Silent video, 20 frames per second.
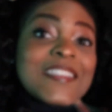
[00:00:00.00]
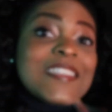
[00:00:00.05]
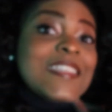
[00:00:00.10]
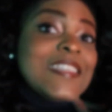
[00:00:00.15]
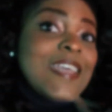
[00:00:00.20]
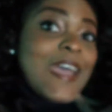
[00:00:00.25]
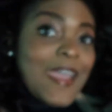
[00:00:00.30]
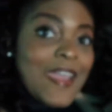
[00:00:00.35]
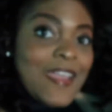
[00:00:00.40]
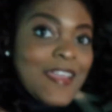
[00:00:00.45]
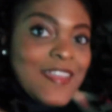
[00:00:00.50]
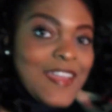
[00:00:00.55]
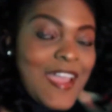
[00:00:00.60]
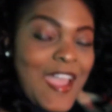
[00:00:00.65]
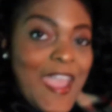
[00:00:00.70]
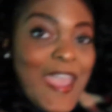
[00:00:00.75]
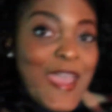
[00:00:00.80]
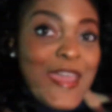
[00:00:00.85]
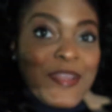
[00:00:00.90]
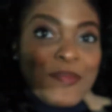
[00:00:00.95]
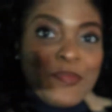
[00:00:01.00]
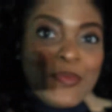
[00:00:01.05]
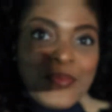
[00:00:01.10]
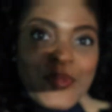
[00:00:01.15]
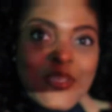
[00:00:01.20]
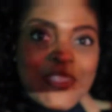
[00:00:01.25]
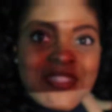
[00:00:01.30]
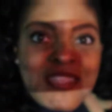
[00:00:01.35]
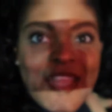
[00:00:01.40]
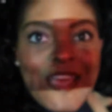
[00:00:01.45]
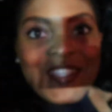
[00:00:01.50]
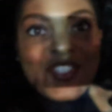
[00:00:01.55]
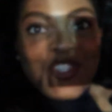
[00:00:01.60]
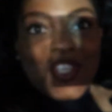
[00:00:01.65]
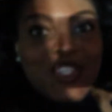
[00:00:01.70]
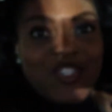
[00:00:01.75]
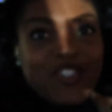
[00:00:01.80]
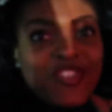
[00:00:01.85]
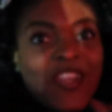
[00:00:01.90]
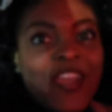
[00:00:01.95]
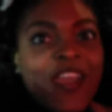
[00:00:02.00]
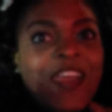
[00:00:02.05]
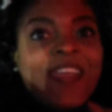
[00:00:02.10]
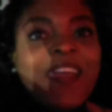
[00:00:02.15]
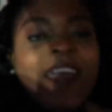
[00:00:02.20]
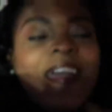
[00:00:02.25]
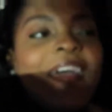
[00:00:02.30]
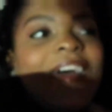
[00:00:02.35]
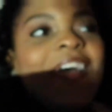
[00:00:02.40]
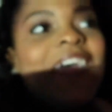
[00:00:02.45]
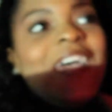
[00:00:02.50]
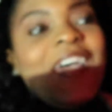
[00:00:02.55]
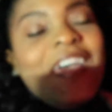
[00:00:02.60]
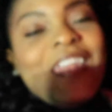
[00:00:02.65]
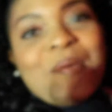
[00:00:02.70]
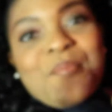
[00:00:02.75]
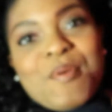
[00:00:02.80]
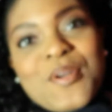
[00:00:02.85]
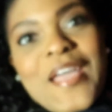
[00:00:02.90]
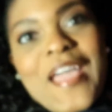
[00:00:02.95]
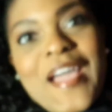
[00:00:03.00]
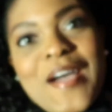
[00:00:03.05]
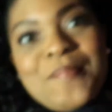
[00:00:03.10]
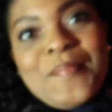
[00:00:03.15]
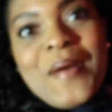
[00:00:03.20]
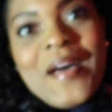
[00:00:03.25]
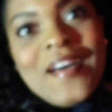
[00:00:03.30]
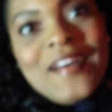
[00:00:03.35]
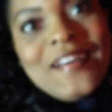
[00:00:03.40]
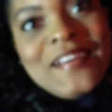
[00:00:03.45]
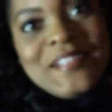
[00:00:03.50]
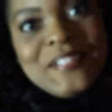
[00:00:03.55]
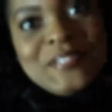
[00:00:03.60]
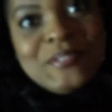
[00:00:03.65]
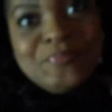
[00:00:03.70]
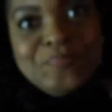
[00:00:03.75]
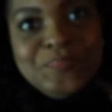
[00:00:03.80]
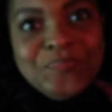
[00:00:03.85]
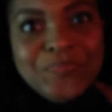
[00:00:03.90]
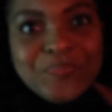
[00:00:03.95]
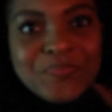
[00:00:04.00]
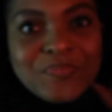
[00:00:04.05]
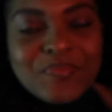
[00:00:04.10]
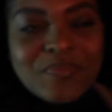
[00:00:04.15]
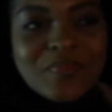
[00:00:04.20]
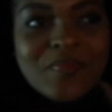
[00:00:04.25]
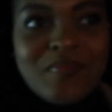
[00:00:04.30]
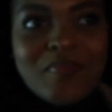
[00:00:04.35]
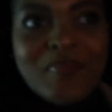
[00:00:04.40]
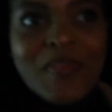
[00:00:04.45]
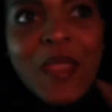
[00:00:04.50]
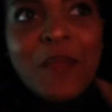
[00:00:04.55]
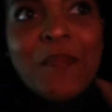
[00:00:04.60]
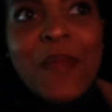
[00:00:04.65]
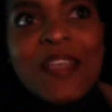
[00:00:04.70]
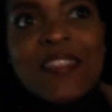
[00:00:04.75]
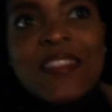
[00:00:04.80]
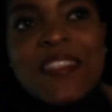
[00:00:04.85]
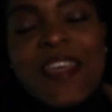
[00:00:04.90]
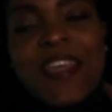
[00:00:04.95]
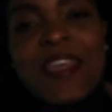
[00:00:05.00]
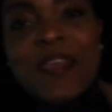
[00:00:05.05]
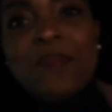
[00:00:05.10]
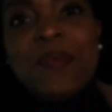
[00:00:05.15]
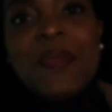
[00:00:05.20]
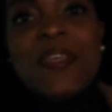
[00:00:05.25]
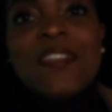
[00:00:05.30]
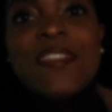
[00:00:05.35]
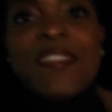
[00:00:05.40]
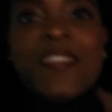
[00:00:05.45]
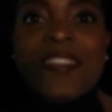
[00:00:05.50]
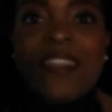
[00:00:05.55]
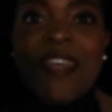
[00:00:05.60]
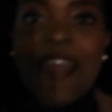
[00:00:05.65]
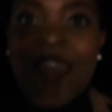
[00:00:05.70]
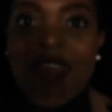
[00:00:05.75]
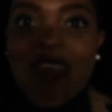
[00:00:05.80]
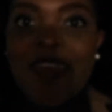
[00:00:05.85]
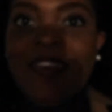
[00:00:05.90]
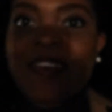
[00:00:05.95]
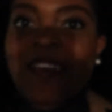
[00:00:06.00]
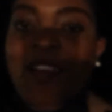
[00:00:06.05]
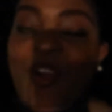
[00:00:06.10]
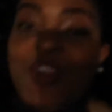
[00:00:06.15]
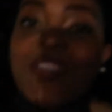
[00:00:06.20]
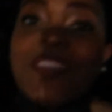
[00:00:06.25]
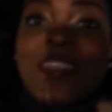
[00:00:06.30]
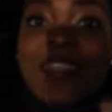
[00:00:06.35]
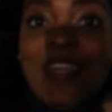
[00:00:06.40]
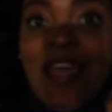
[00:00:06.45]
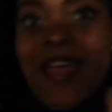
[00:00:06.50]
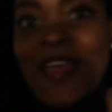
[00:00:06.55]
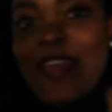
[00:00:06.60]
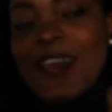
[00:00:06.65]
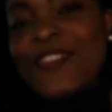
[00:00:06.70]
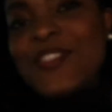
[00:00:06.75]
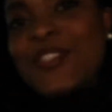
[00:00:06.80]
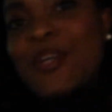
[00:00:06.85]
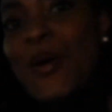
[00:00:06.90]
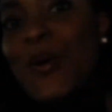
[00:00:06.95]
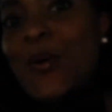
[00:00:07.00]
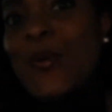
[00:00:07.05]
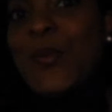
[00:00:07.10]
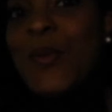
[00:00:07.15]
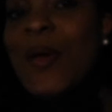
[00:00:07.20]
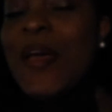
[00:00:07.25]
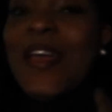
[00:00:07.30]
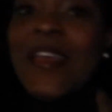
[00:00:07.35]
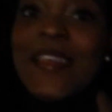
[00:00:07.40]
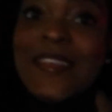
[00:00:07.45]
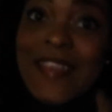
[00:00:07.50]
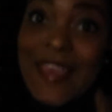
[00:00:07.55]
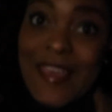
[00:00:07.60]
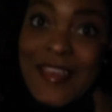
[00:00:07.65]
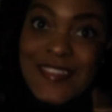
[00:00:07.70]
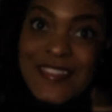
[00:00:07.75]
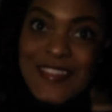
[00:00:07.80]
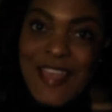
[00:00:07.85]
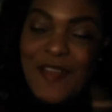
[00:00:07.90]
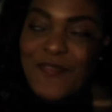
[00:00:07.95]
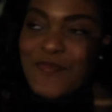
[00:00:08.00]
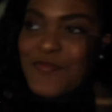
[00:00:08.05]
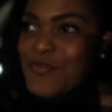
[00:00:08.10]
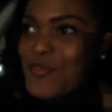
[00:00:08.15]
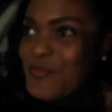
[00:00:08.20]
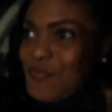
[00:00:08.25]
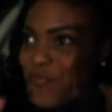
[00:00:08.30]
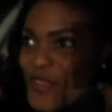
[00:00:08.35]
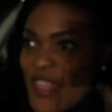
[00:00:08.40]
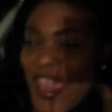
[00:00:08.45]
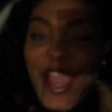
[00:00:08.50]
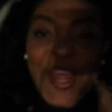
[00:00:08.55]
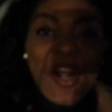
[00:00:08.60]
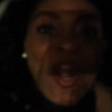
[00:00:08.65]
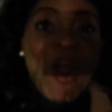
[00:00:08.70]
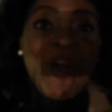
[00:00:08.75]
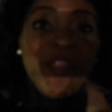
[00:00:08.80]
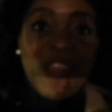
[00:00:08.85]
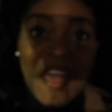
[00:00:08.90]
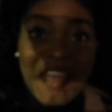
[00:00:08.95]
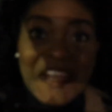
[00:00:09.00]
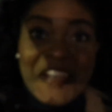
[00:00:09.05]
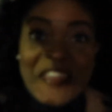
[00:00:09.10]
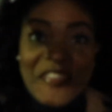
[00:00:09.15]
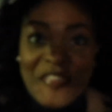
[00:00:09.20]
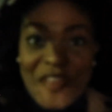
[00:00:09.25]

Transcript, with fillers: today I had a, a slice yesterday and I'm gonna have my um my second piece today or tonight so yes I count all that in